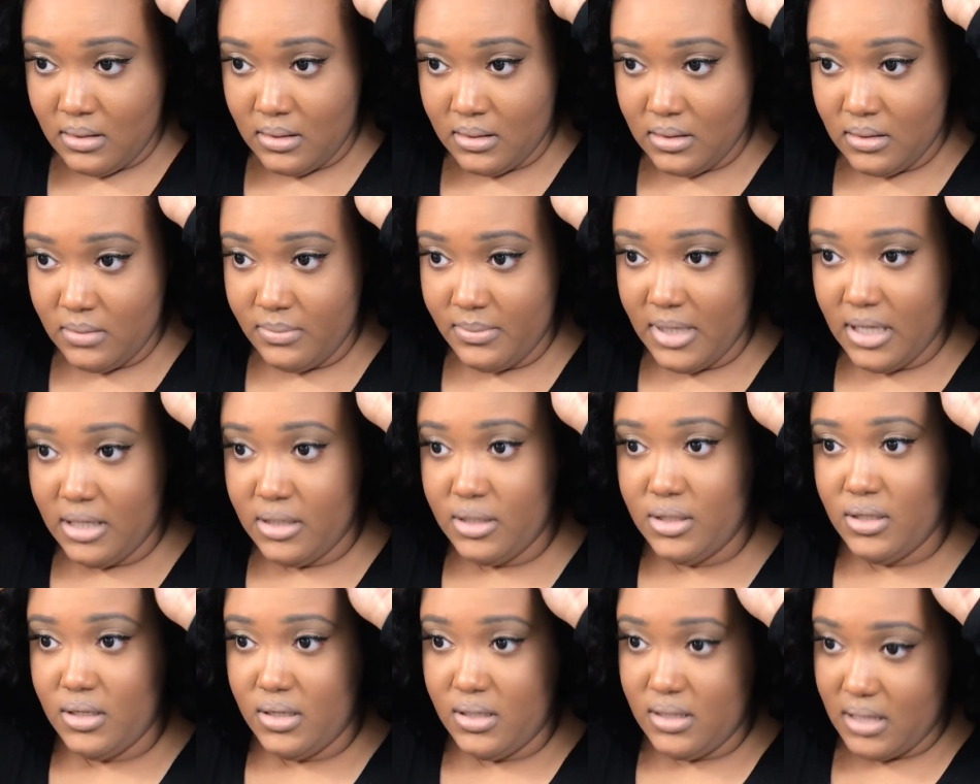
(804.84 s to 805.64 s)
So make
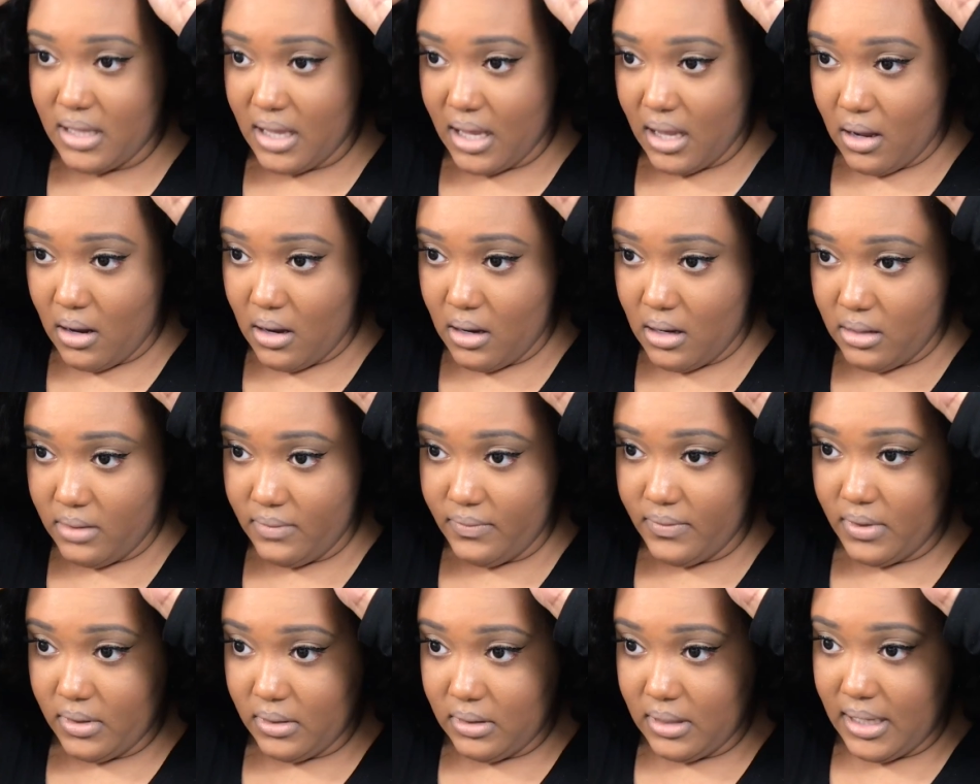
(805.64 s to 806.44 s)
sure that all
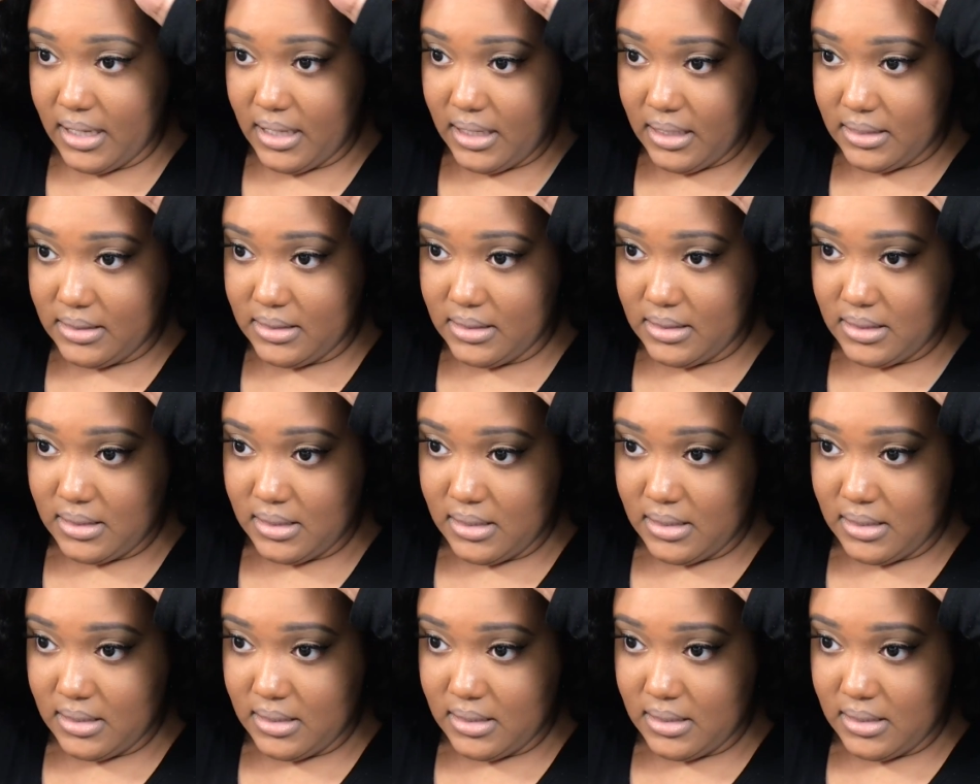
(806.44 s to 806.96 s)
of your lace